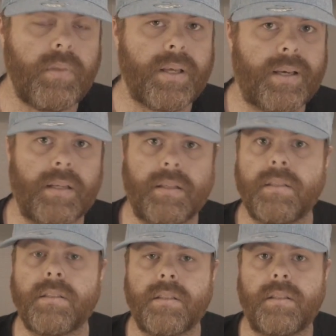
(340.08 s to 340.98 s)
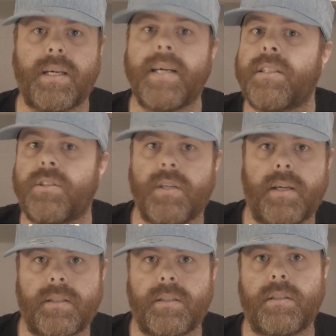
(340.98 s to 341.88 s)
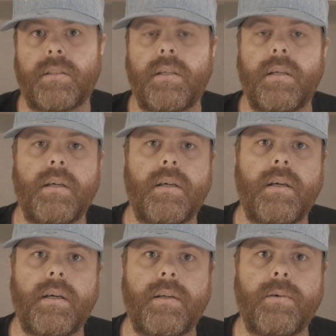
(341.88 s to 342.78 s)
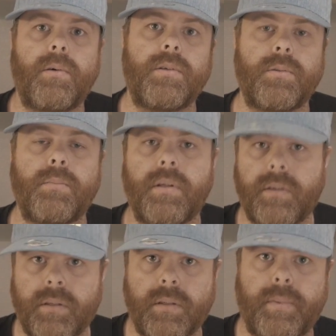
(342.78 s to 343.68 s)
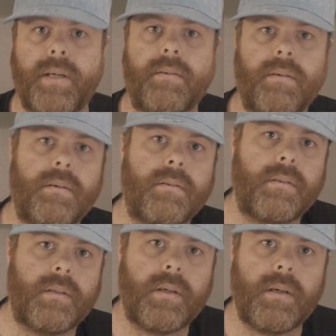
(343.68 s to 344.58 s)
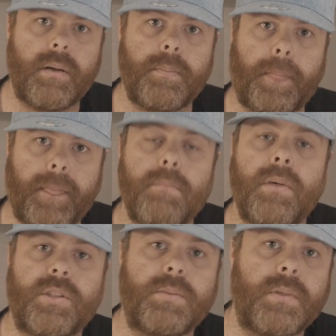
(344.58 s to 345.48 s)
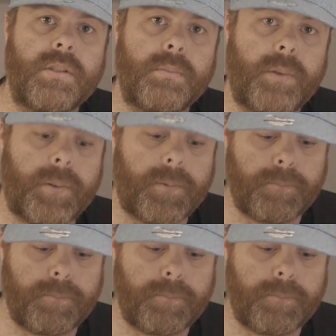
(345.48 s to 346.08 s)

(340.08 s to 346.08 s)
get these tight shots, and you also blur the background much more.